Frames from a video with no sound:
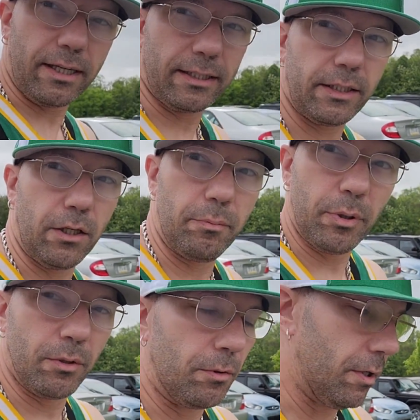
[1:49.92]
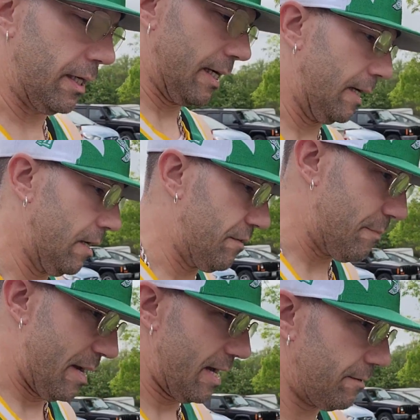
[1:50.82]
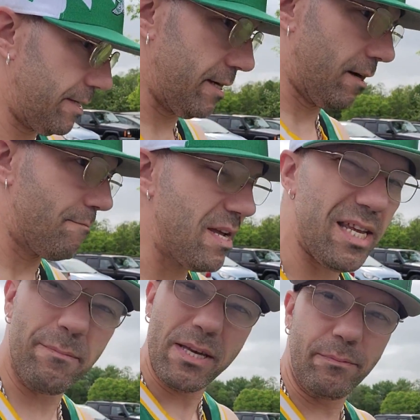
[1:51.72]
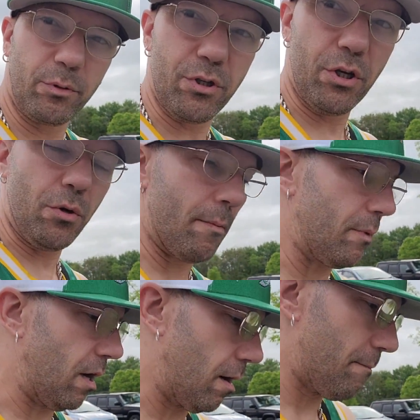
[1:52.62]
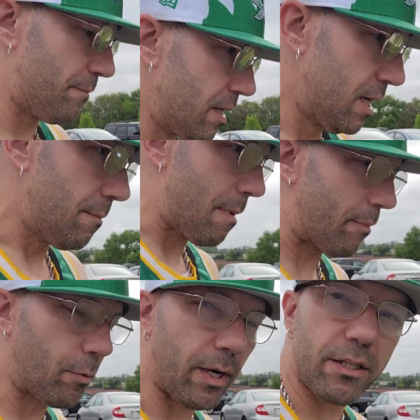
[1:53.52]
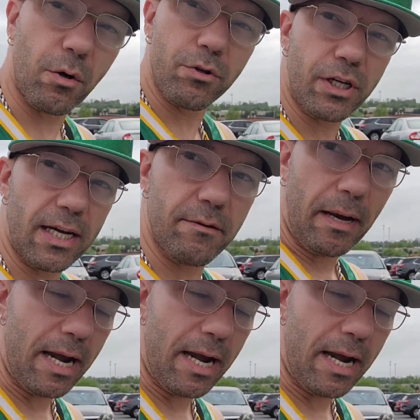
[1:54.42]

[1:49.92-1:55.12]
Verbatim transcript: I got the GoPro on. I got another battery. I'm meeting people, too. I'm, um, remember what I told you guys about